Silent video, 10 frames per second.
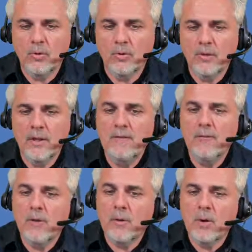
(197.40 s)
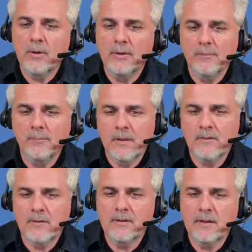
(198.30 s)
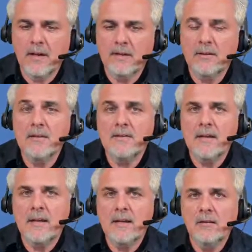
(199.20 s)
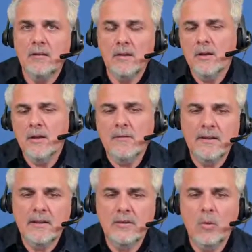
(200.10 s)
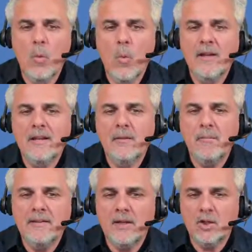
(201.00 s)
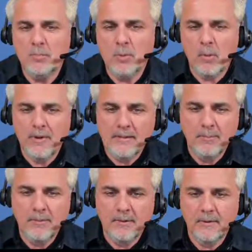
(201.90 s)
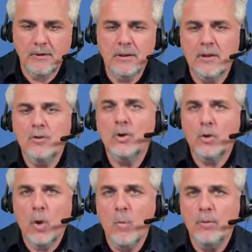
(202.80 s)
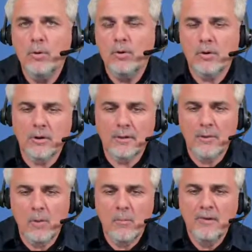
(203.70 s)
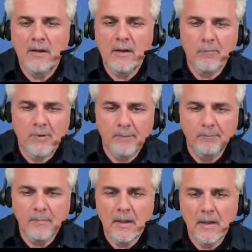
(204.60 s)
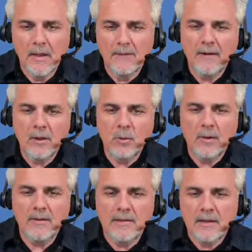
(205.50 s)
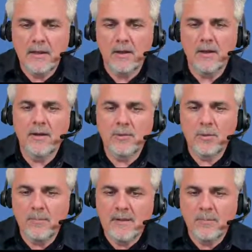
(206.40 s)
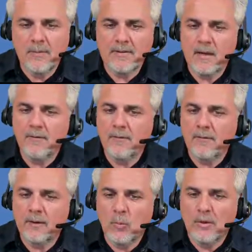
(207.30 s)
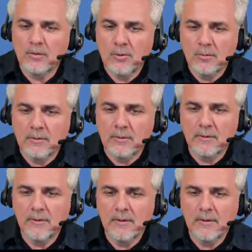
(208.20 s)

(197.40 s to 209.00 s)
the delivery mode. In this case, it is singly. That is one message per recipient. It is not a bulk delivery. Then you can see the MTP server that was used